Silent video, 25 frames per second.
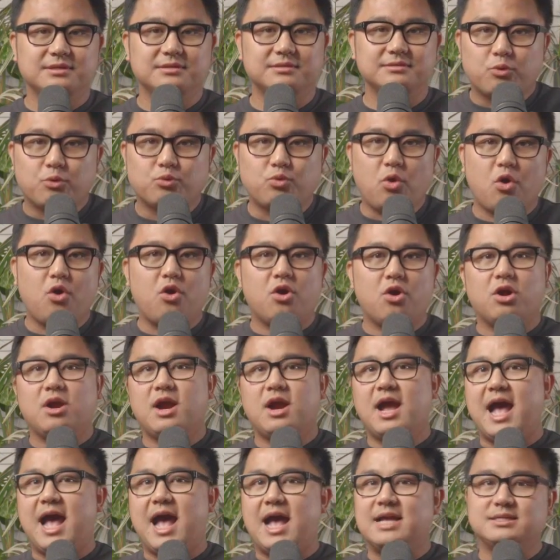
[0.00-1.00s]
Roore
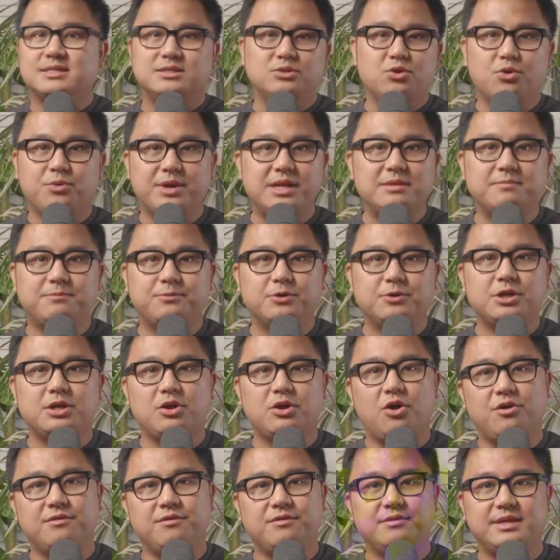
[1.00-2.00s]
has no input
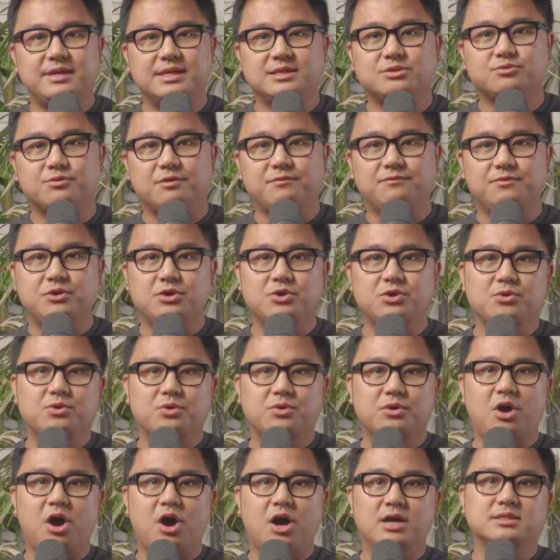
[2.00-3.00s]
on this review,
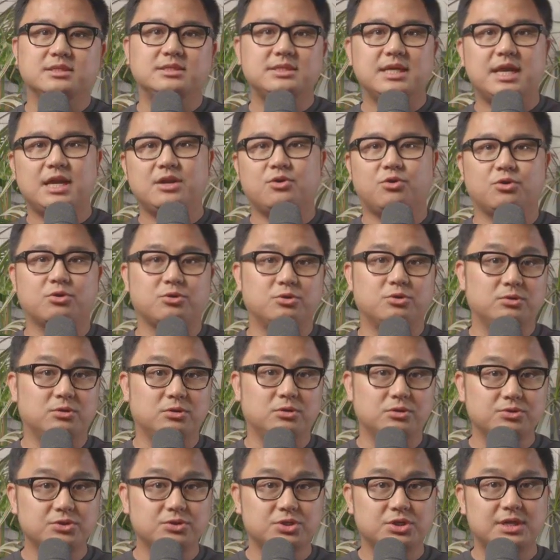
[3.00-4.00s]
content, or
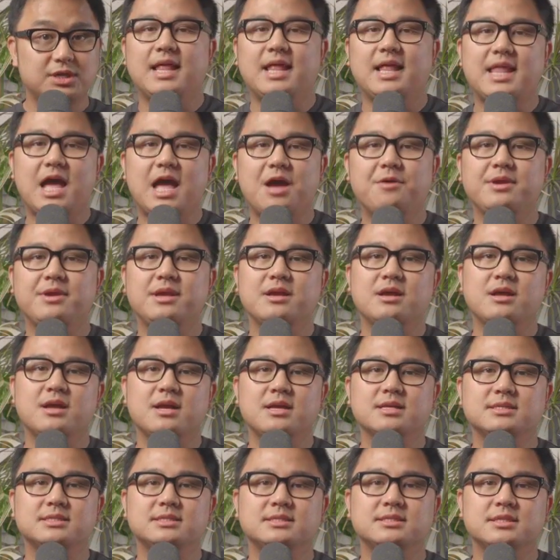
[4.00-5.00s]
conclusion, allowing
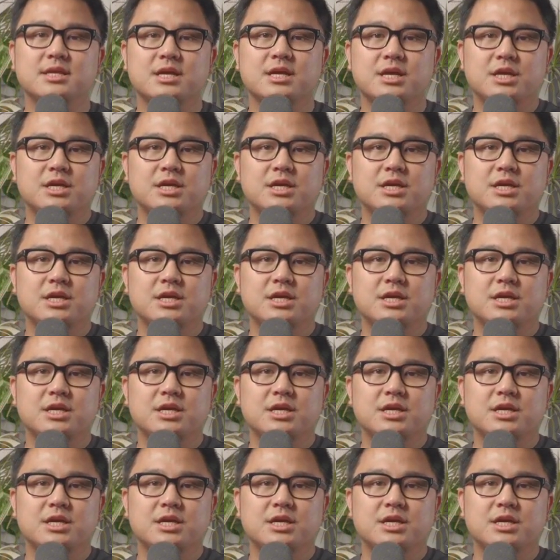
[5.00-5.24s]
us